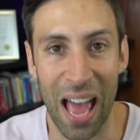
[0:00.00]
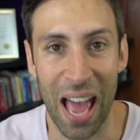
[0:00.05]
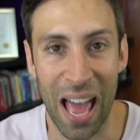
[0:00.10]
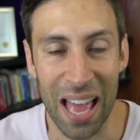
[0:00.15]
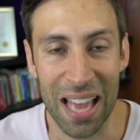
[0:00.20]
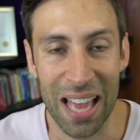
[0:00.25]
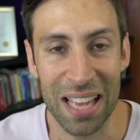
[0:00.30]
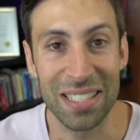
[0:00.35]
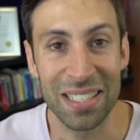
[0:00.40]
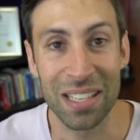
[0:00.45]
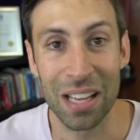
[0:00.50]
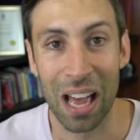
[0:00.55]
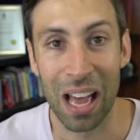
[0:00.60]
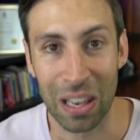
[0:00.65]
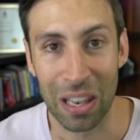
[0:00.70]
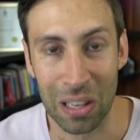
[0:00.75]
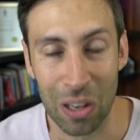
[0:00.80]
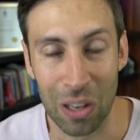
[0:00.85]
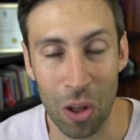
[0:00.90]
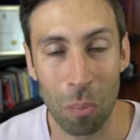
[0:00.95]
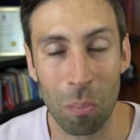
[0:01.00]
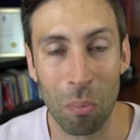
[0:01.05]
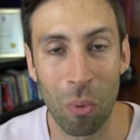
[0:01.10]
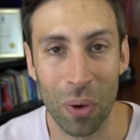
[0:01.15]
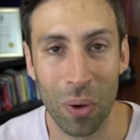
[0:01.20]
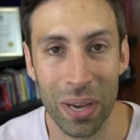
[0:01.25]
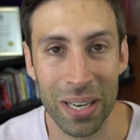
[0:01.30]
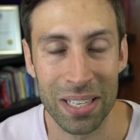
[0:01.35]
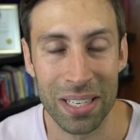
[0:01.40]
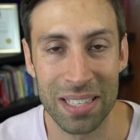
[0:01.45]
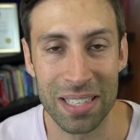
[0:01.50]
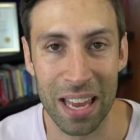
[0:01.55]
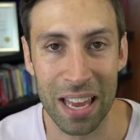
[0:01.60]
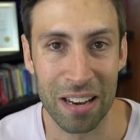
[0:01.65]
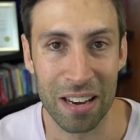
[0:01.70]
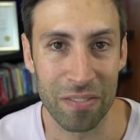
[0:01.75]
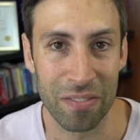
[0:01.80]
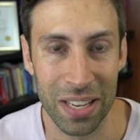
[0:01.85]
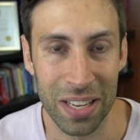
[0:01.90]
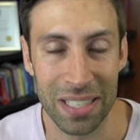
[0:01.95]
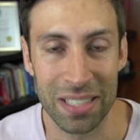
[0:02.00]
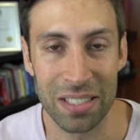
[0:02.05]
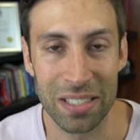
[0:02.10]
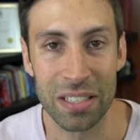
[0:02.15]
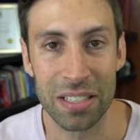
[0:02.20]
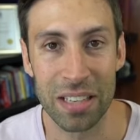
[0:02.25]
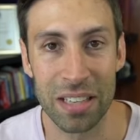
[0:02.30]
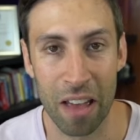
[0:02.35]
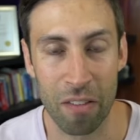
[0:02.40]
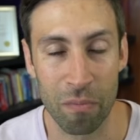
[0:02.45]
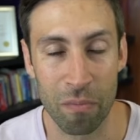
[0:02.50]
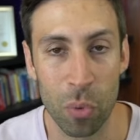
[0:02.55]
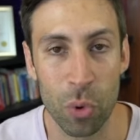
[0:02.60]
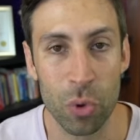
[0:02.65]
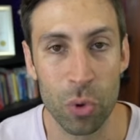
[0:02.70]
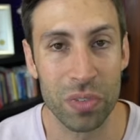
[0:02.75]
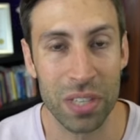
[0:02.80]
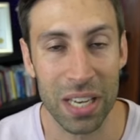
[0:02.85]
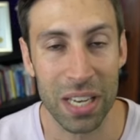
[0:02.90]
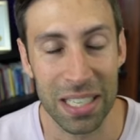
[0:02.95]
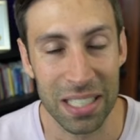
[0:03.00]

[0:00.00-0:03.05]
as a lot more interstate investors have moved